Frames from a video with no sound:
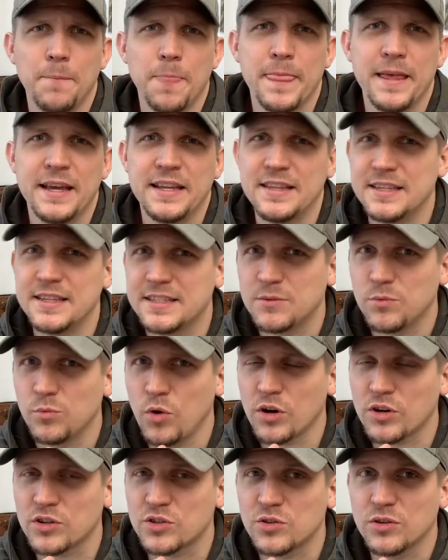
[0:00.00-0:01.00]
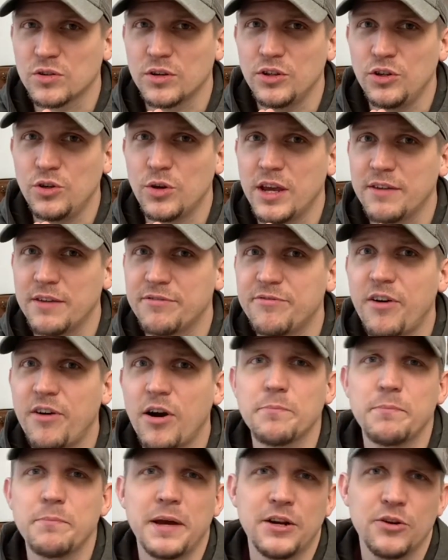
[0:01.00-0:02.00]
This works. You get far
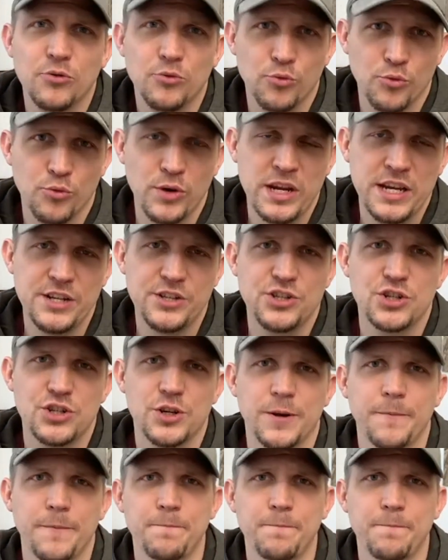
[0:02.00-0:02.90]
better reach